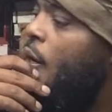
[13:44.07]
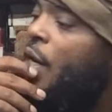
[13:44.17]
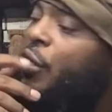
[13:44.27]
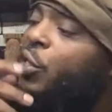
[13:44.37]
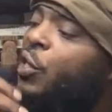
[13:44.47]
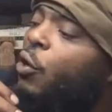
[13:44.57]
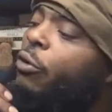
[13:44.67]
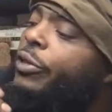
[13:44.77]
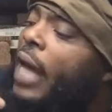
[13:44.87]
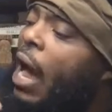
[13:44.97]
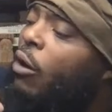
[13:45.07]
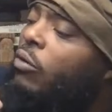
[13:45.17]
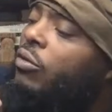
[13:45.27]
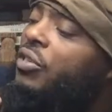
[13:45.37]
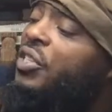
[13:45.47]
She knows
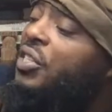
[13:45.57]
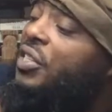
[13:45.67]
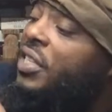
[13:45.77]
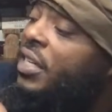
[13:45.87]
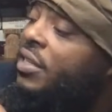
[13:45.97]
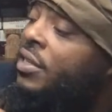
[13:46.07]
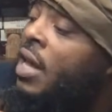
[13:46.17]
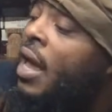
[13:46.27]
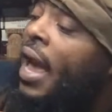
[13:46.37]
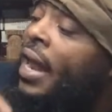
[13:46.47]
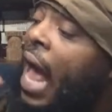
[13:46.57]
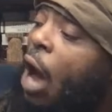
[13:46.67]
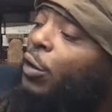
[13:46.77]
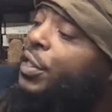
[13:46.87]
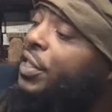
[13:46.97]
how she sits and
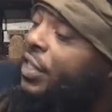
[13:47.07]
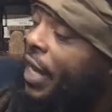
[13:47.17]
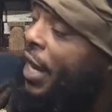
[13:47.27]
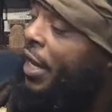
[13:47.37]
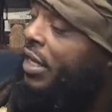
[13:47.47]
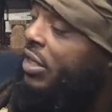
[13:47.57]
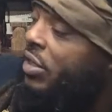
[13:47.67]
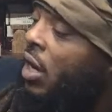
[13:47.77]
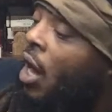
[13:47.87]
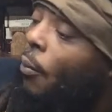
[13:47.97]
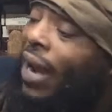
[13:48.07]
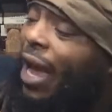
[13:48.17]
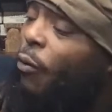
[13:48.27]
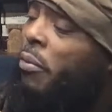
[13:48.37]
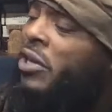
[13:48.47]
how she stands.
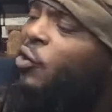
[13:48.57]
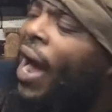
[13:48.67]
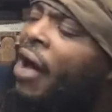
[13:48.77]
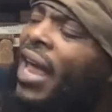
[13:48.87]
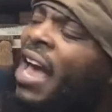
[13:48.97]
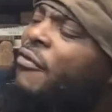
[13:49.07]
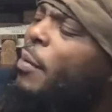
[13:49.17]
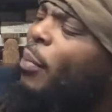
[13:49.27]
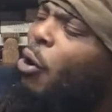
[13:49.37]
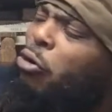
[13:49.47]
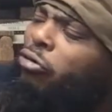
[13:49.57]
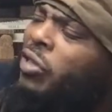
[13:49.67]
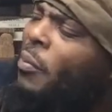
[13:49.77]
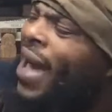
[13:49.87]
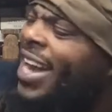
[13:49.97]
Black women try out every pose
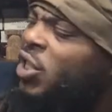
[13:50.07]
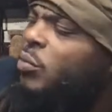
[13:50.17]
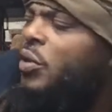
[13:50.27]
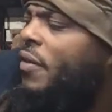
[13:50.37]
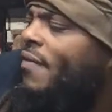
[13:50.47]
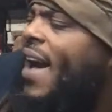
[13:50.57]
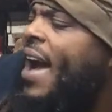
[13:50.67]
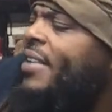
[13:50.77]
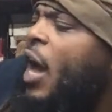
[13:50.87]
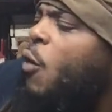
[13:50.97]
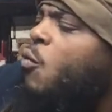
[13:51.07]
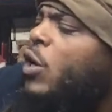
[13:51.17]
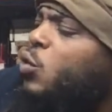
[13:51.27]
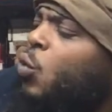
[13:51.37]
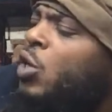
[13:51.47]
imaginable to find out
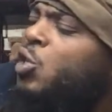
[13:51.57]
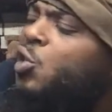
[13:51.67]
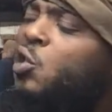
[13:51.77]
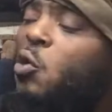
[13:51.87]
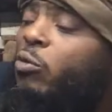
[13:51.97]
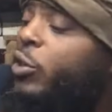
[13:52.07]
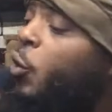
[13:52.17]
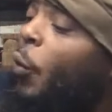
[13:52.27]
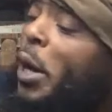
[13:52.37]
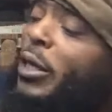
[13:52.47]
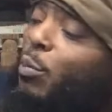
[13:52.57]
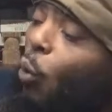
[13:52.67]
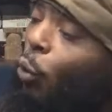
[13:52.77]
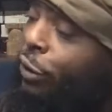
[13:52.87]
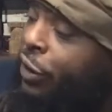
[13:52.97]
which one shows the greatest
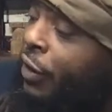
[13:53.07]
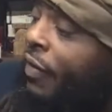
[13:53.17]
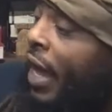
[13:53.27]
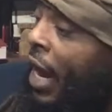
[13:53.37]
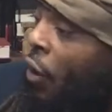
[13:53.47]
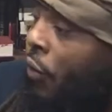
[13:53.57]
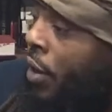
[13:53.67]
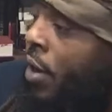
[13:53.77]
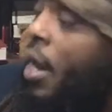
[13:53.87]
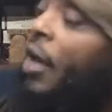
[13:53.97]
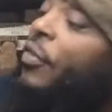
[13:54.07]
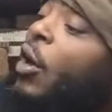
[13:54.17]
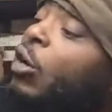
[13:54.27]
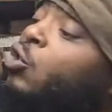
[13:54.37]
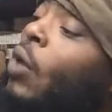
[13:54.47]
portion of the area they
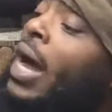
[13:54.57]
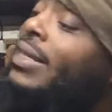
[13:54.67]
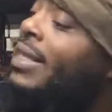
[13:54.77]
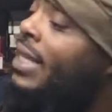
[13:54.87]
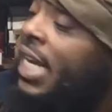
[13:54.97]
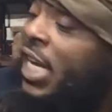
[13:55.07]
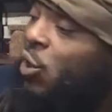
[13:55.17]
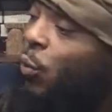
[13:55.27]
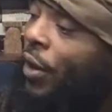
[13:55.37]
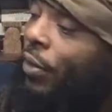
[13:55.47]
are trying to tease with.